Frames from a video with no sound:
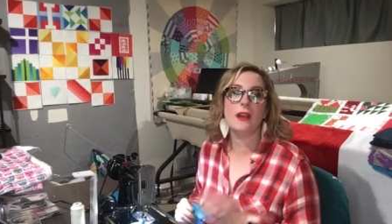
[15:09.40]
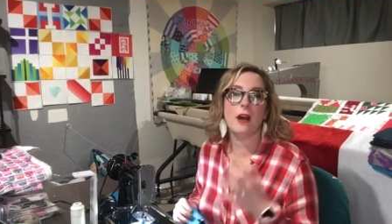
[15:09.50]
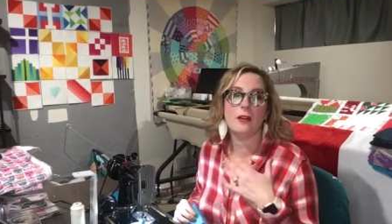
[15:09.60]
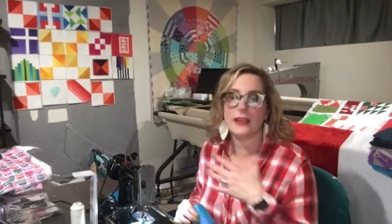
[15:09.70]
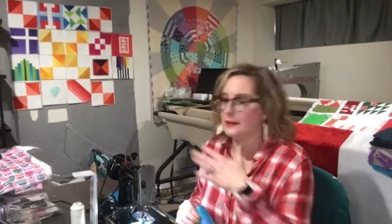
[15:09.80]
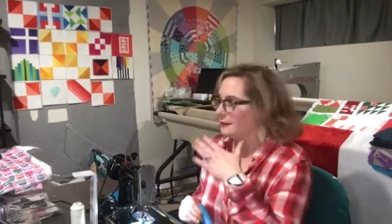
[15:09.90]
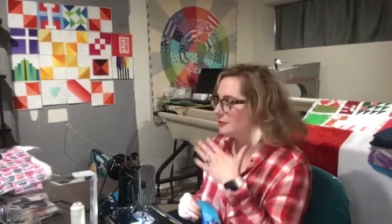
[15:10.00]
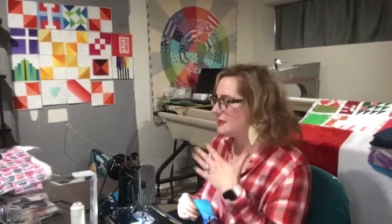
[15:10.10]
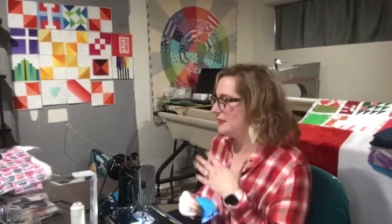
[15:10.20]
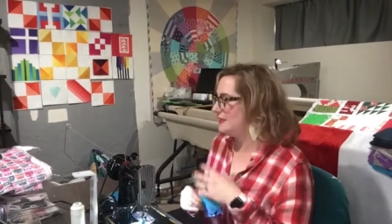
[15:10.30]
all get a
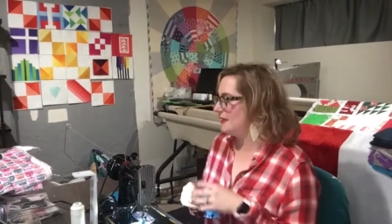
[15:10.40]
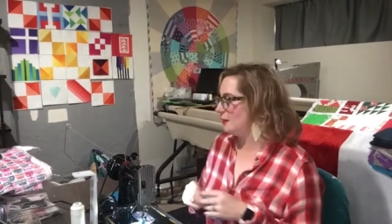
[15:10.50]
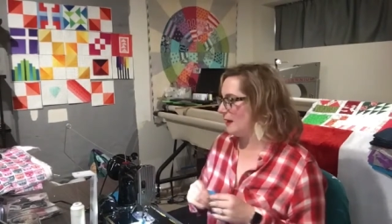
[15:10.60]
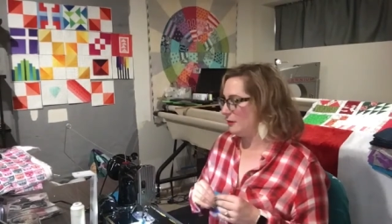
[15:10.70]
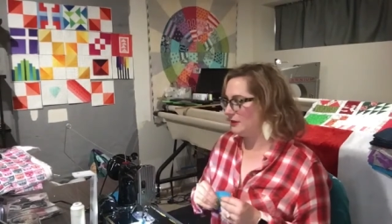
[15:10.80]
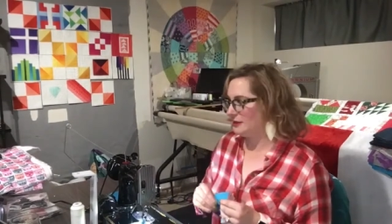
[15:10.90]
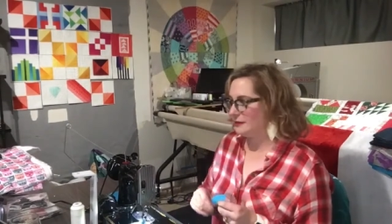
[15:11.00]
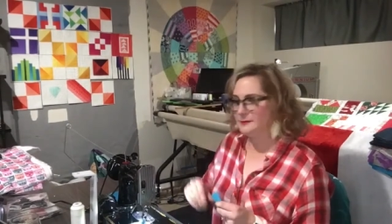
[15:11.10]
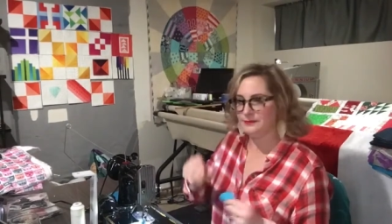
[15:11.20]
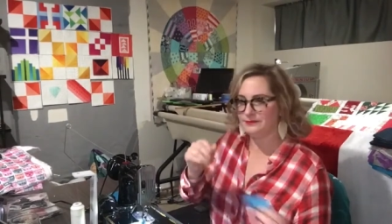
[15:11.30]
little sneezy around
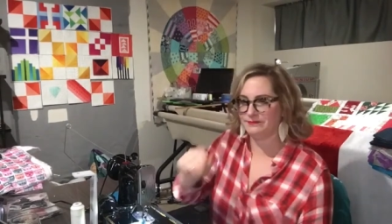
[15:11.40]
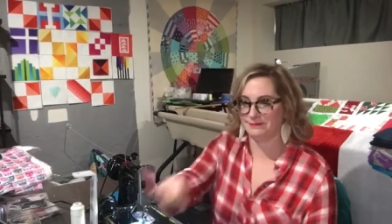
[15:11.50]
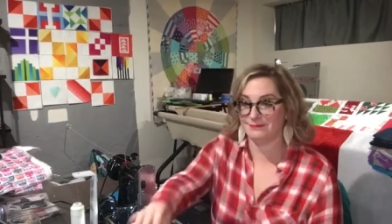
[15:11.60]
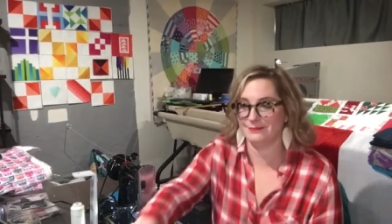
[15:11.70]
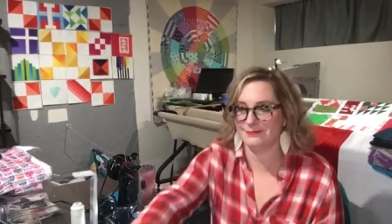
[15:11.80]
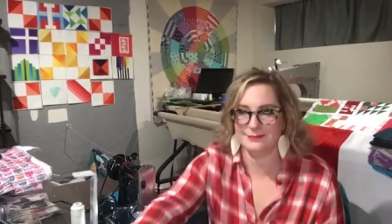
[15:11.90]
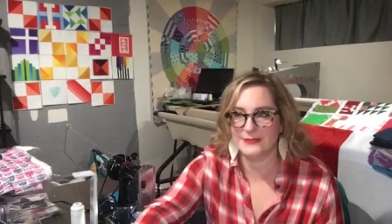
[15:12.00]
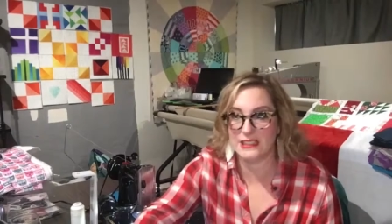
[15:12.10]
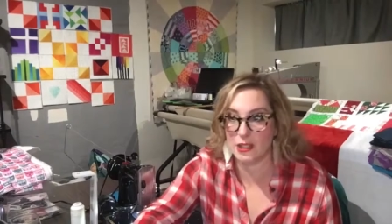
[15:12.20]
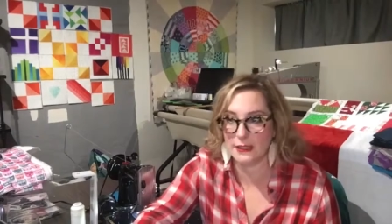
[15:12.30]
here.
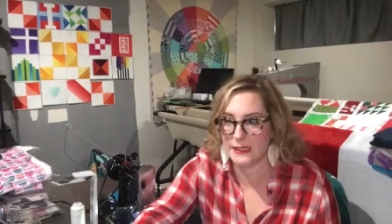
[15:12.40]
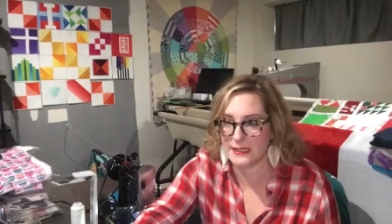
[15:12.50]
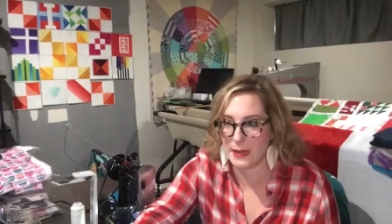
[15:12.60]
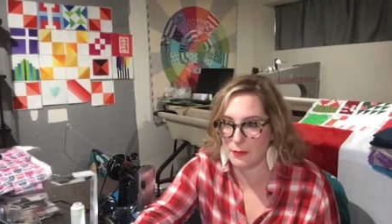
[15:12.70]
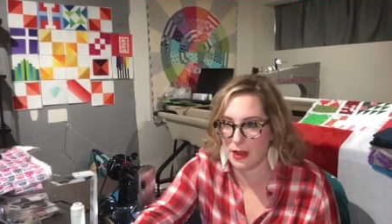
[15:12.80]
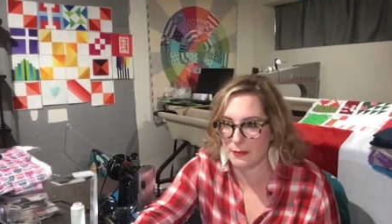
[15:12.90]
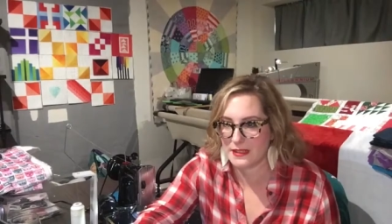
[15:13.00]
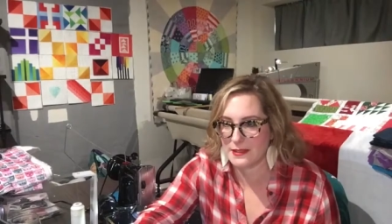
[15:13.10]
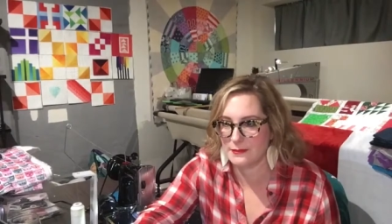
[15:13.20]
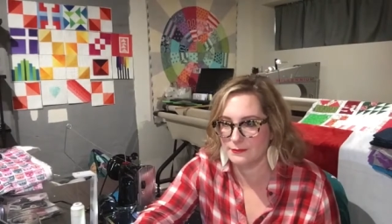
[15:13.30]
That's all it is, I promise.